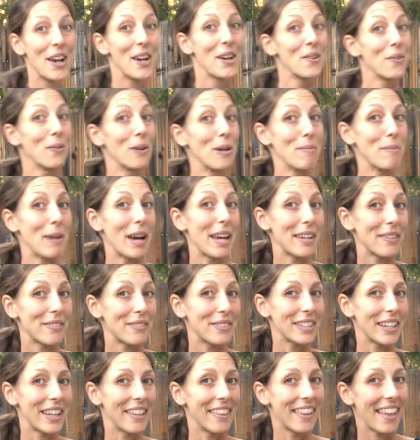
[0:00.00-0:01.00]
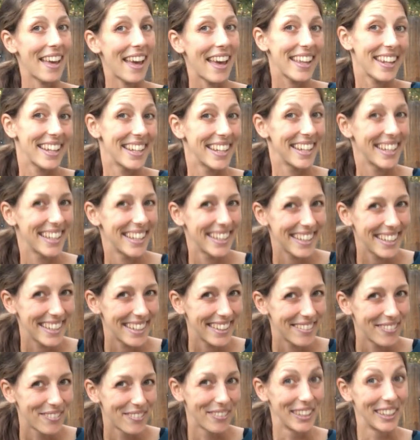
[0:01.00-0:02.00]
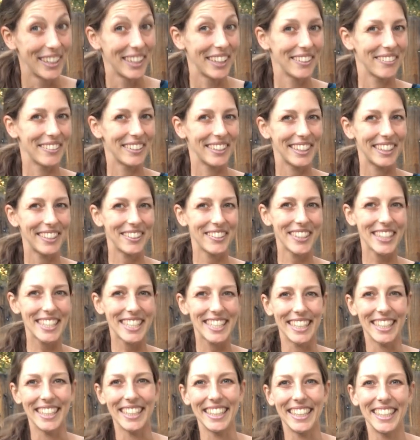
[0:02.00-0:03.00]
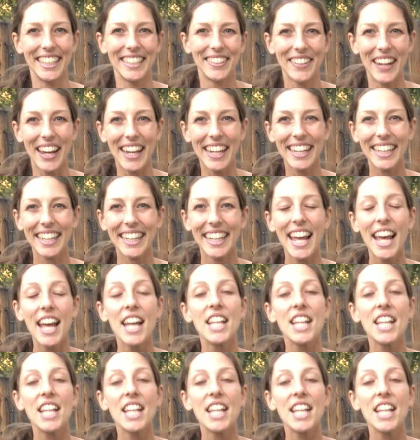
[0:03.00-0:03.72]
We might have done that really, really recently, right?